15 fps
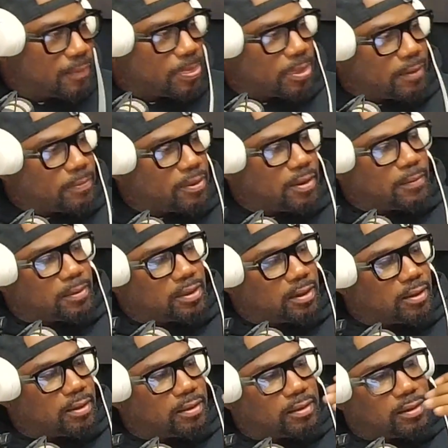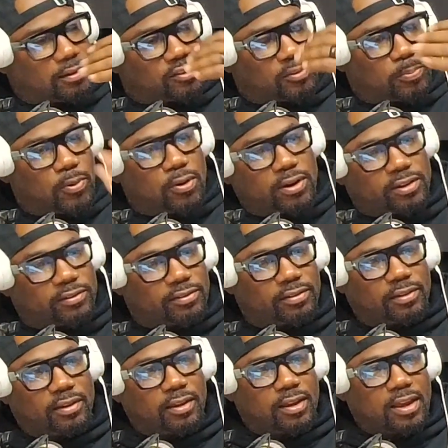The
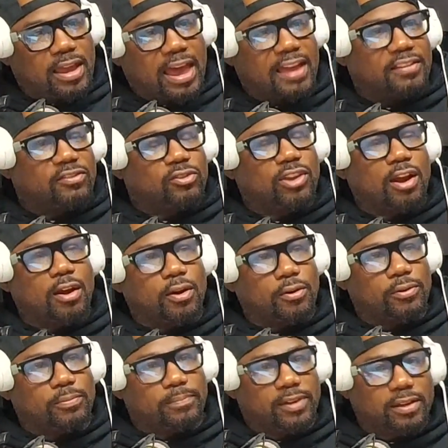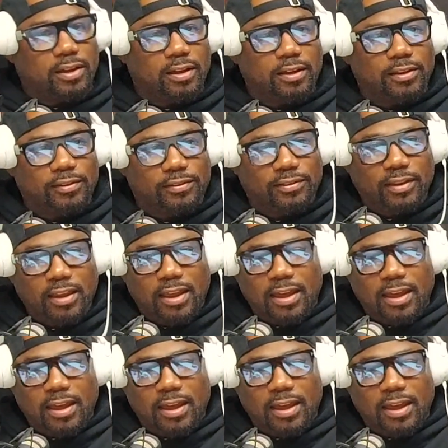sports has turned because